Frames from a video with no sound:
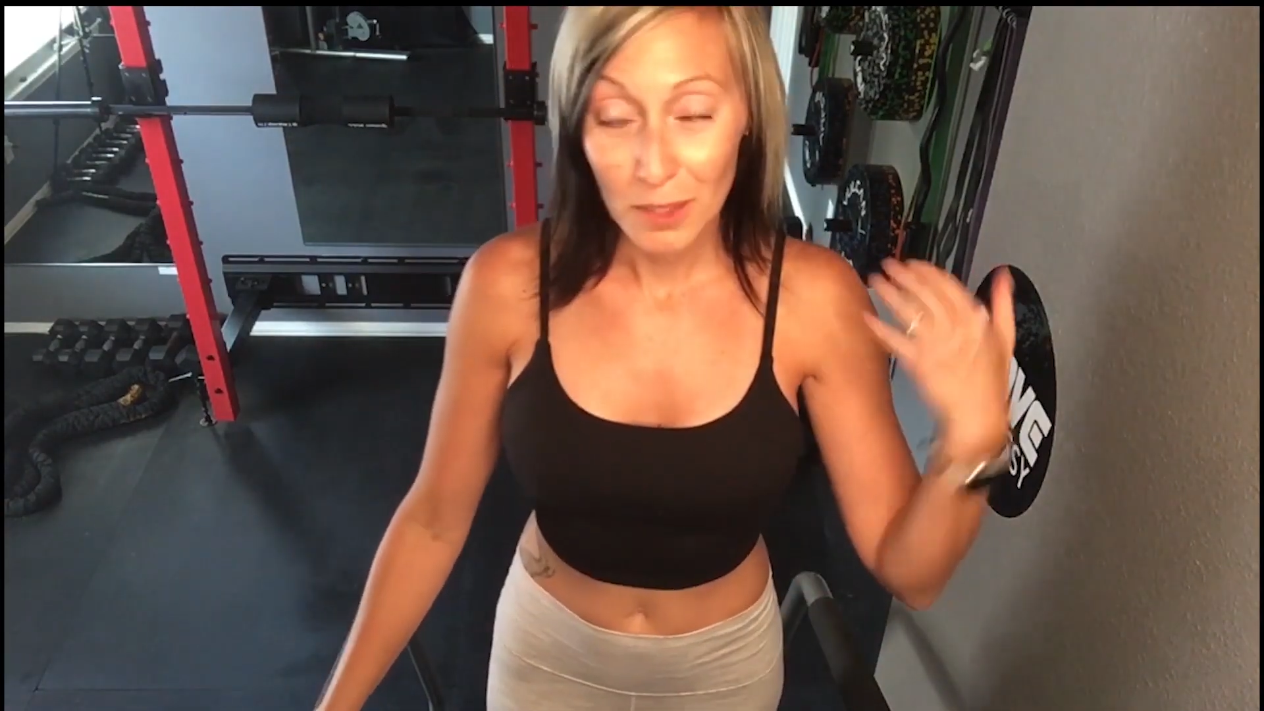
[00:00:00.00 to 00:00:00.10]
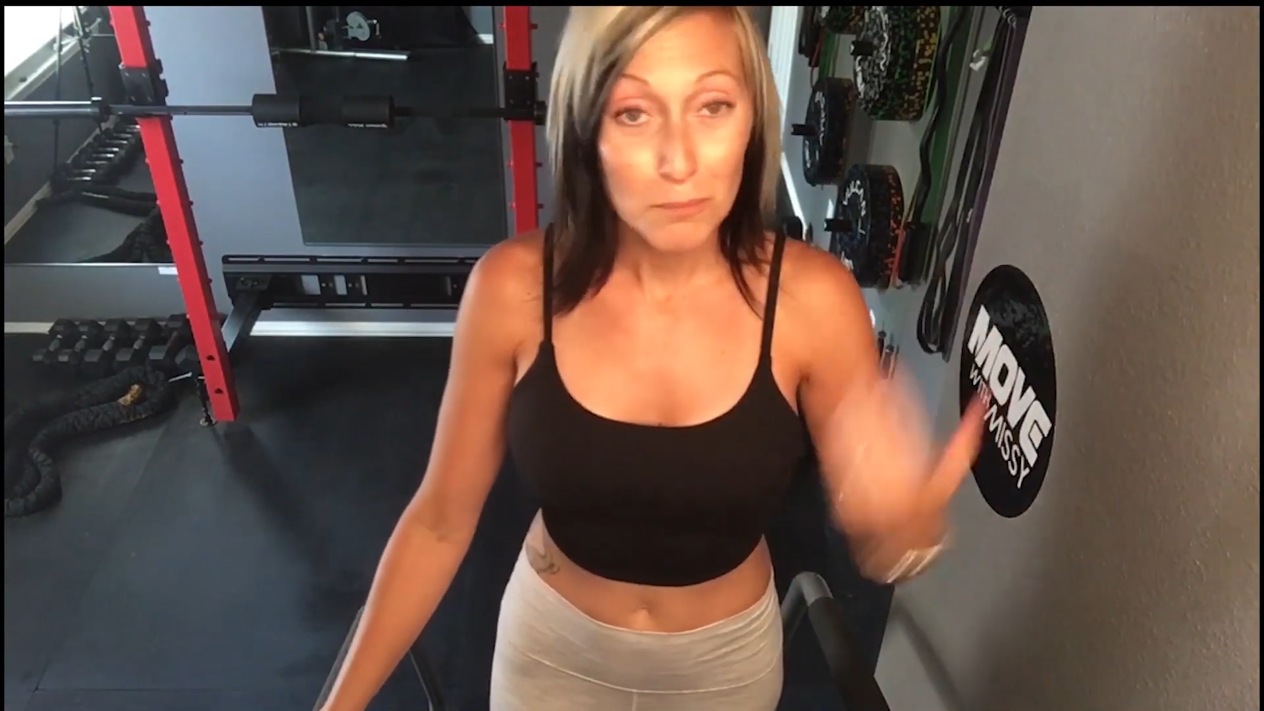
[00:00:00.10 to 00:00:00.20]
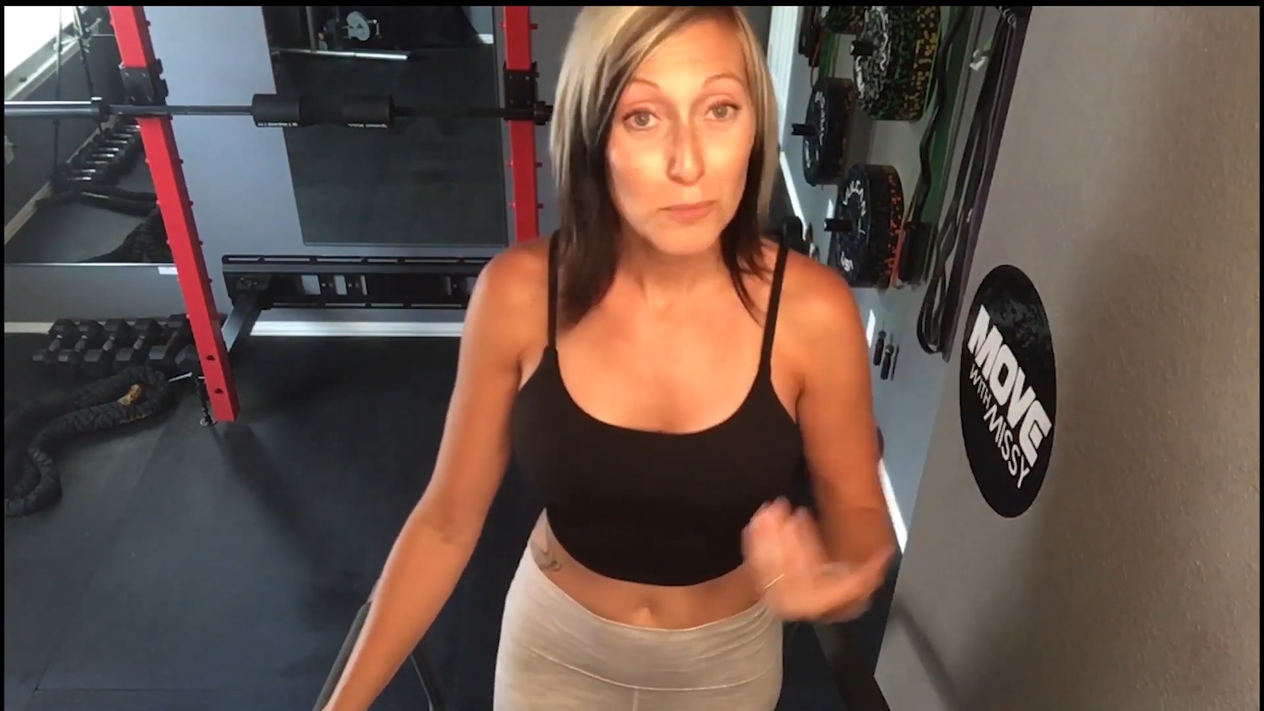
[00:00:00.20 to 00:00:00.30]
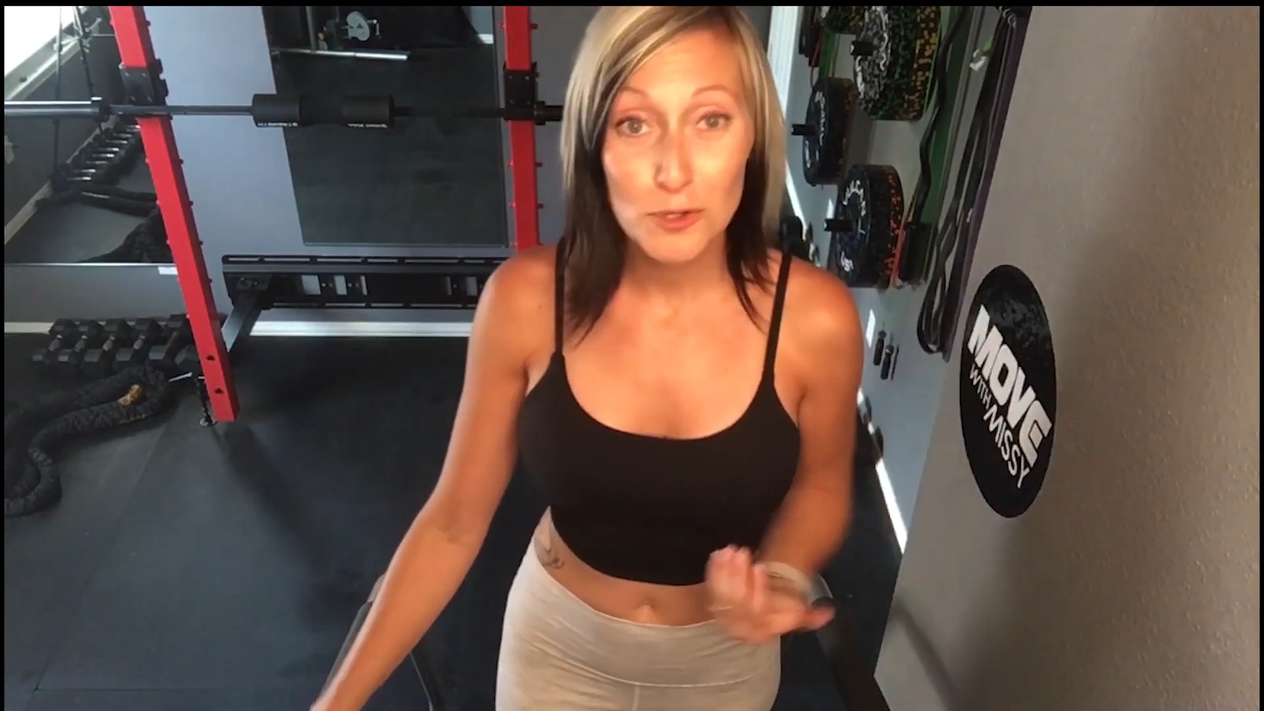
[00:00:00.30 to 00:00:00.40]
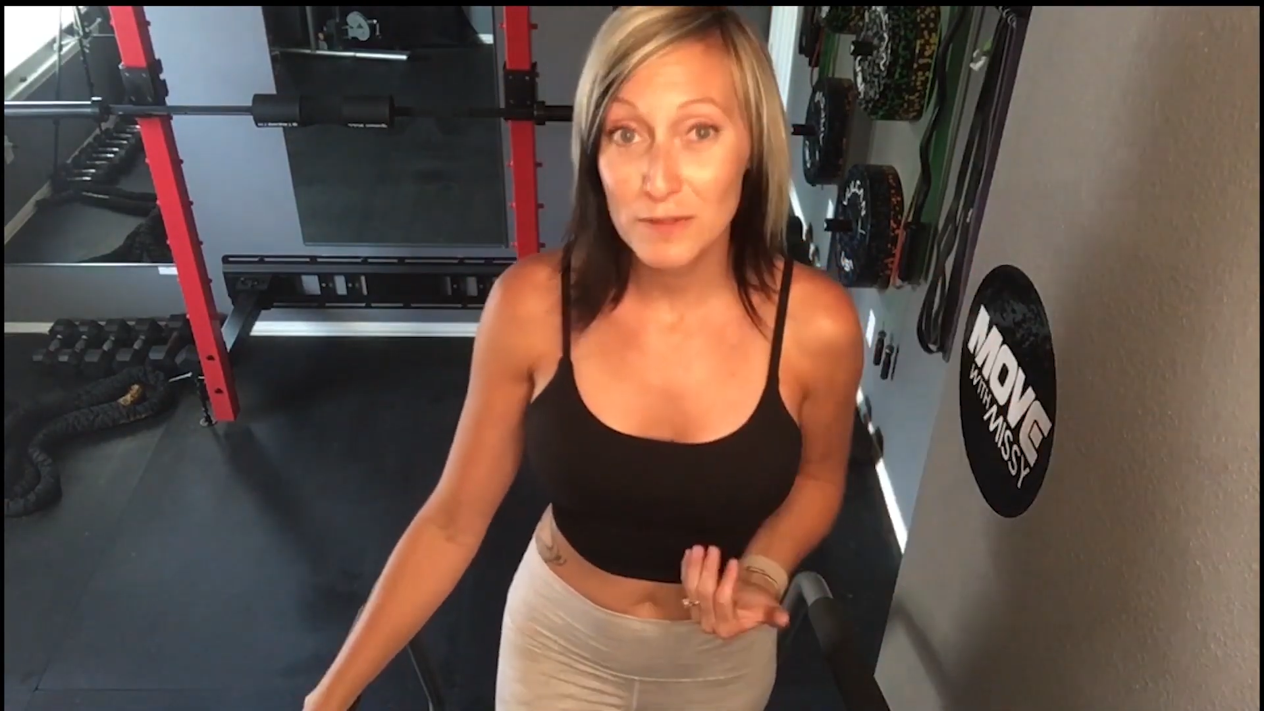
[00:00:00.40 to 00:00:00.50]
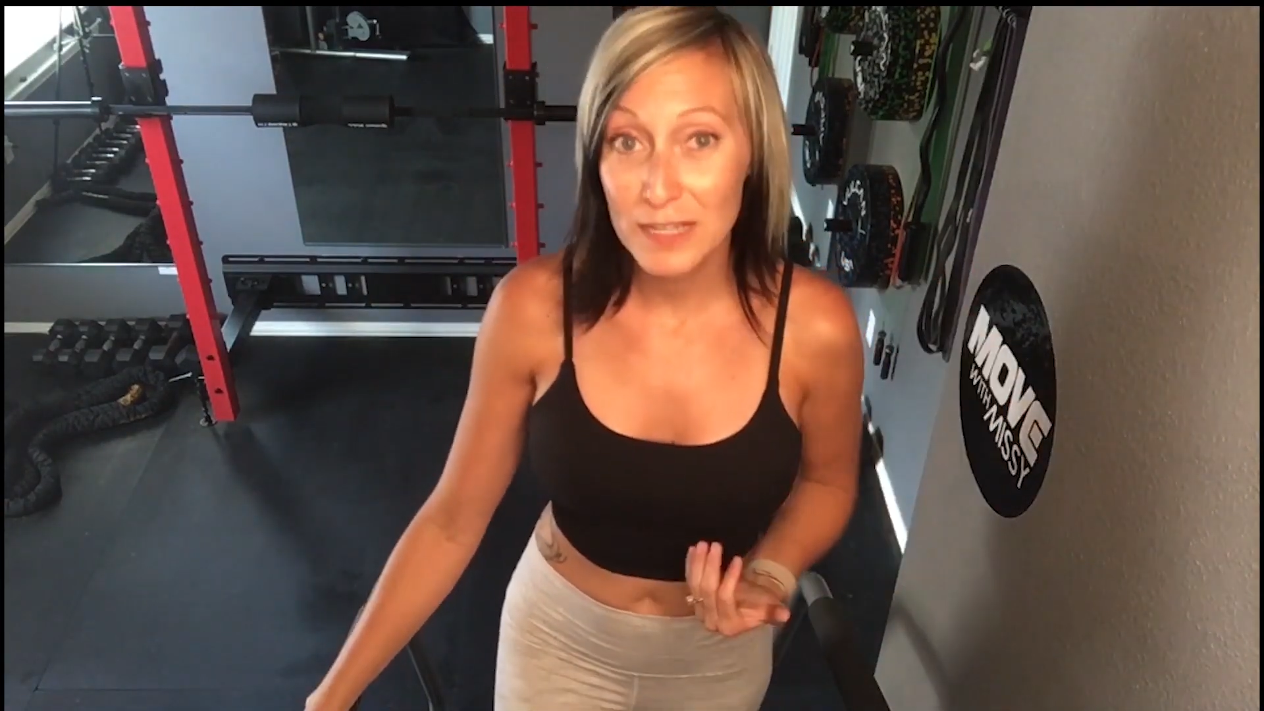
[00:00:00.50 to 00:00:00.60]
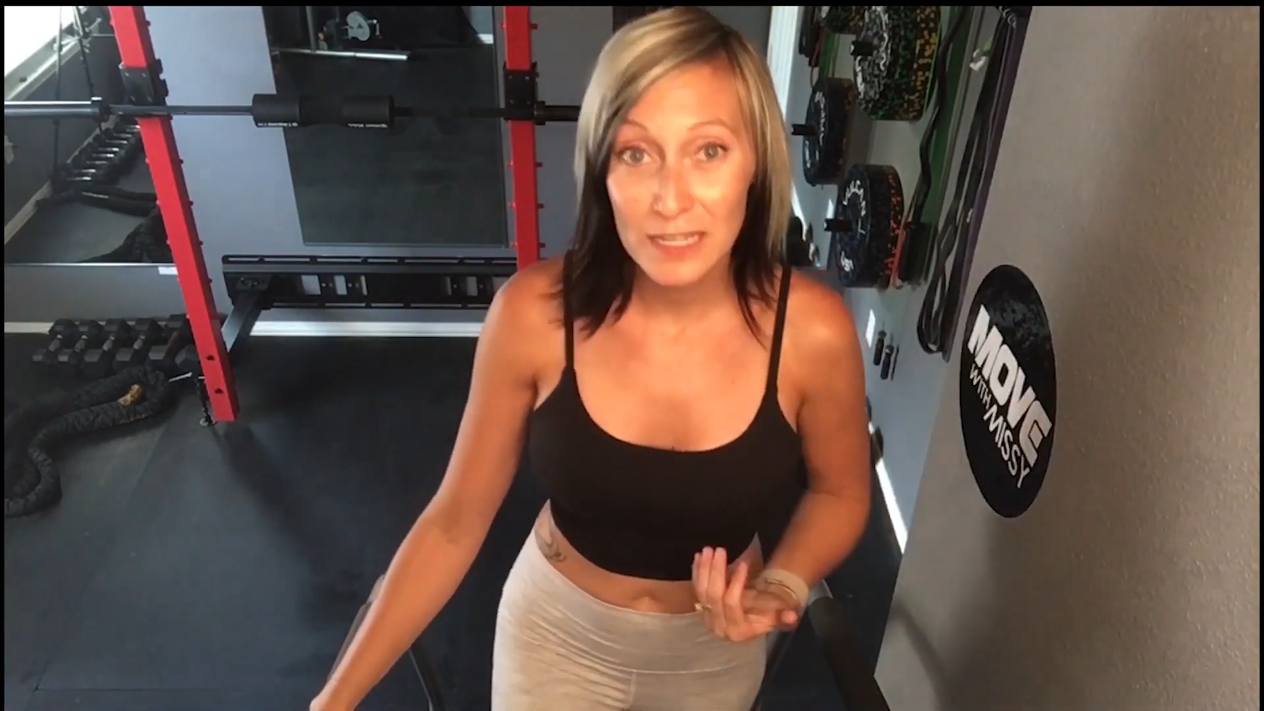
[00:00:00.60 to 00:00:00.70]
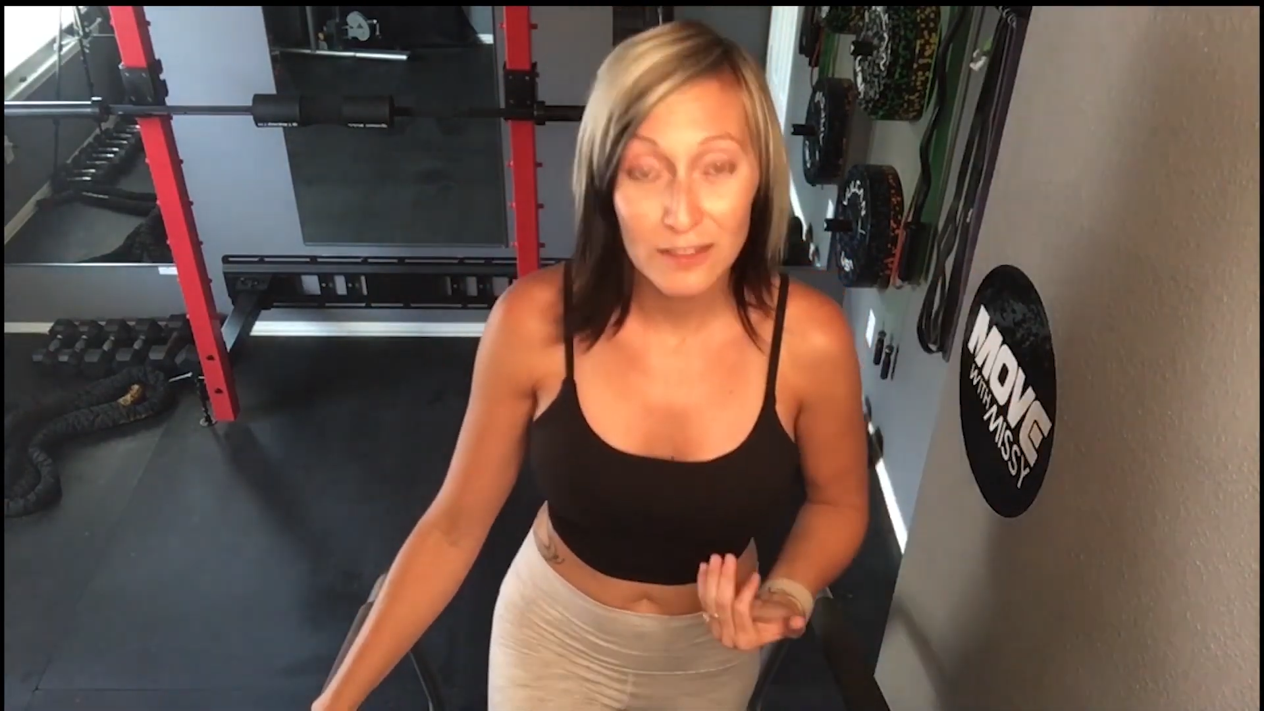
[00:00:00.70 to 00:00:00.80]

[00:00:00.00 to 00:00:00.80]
moving